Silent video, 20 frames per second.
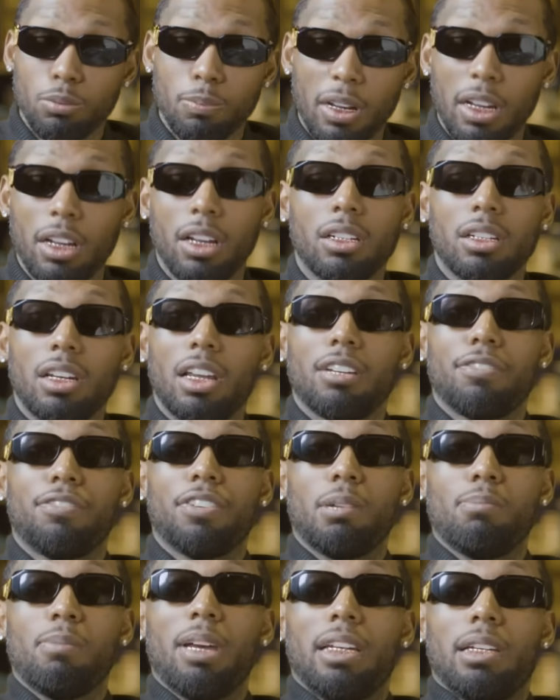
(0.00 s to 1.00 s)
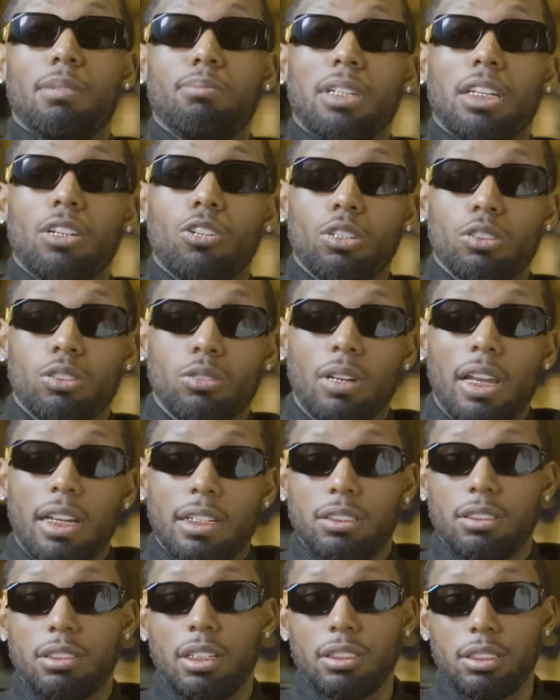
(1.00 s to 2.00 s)
but I heard like for the man, them, they got to do like
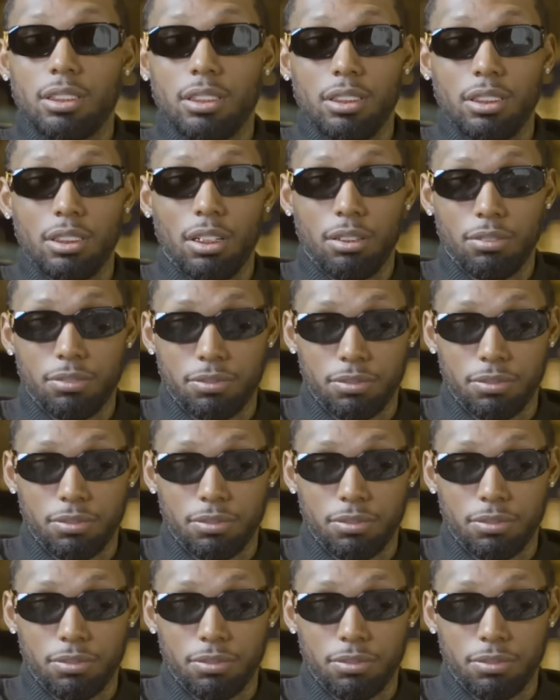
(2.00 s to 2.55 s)
the zesty stuff.